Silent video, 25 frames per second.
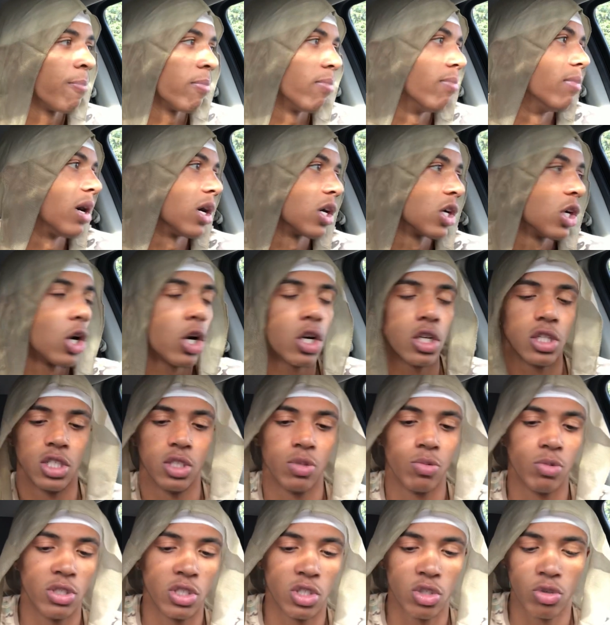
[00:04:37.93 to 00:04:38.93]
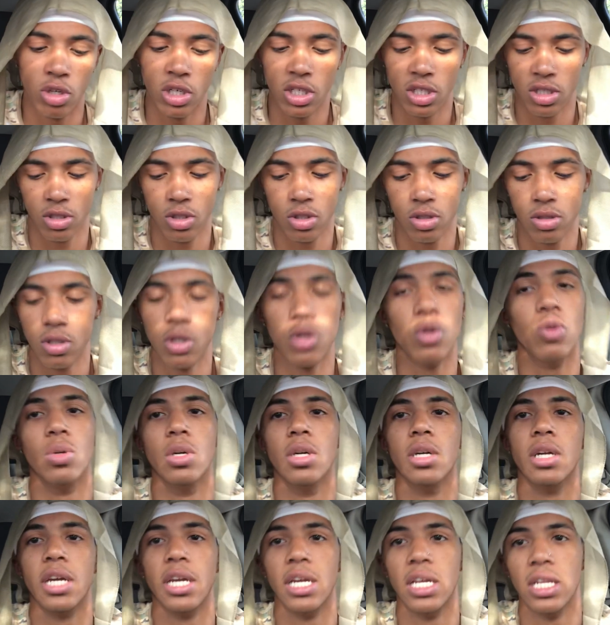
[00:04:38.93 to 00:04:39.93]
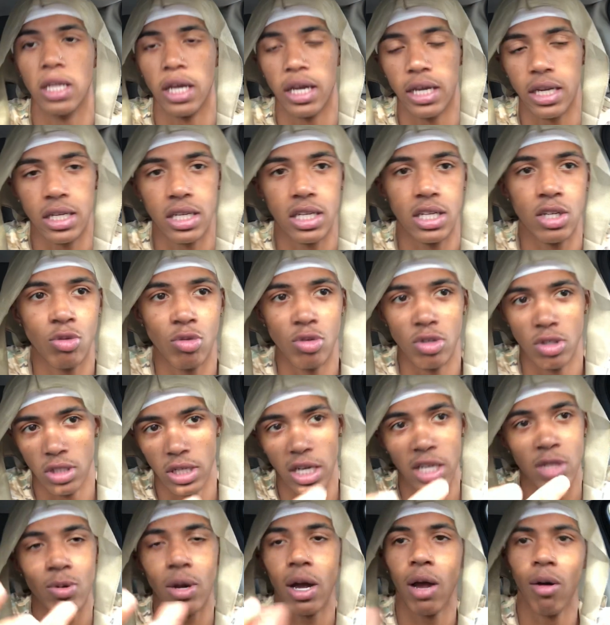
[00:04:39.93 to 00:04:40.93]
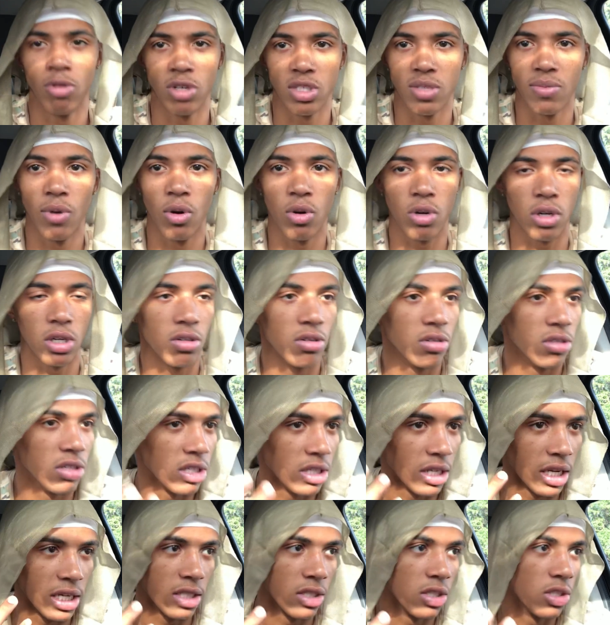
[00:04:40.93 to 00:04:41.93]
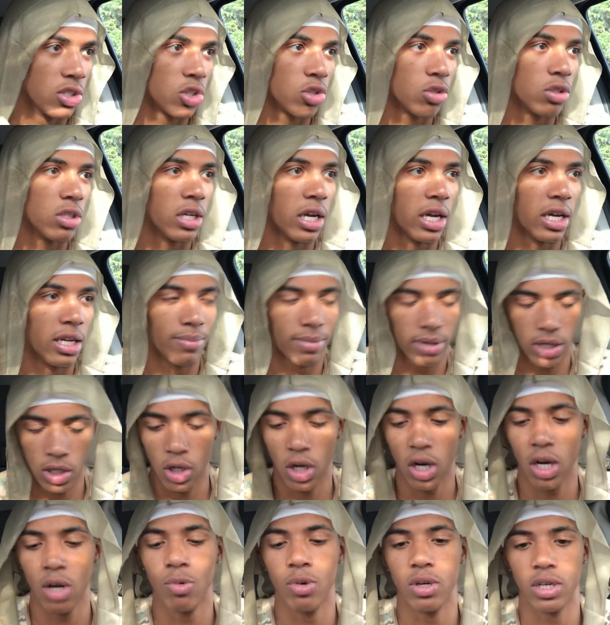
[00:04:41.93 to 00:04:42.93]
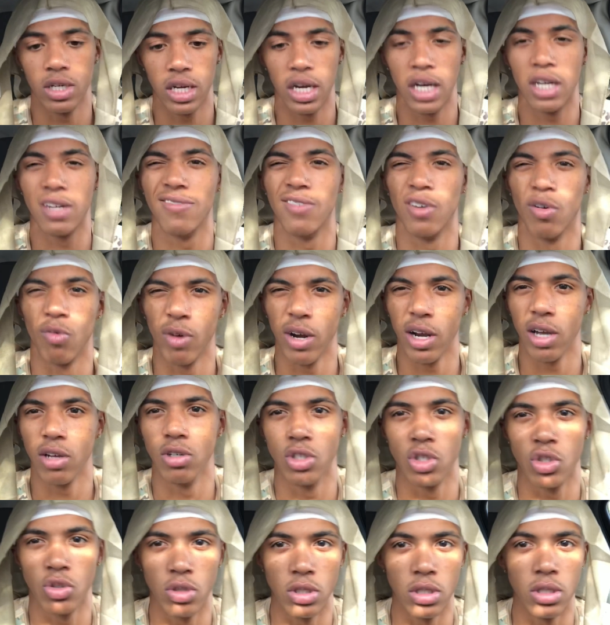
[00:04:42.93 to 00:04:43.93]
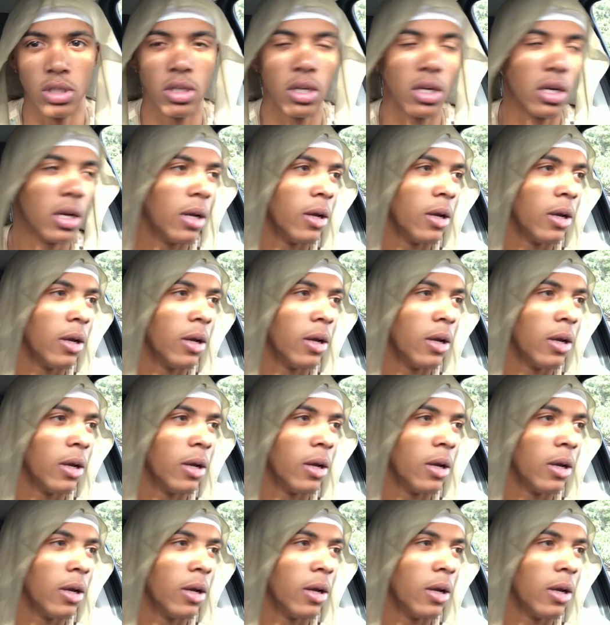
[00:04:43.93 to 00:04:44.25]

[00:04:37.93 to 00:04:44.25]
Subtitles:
My car just went straight through it, and like that's why it was smoking and everything. Like the tree my car went kind of around the tree.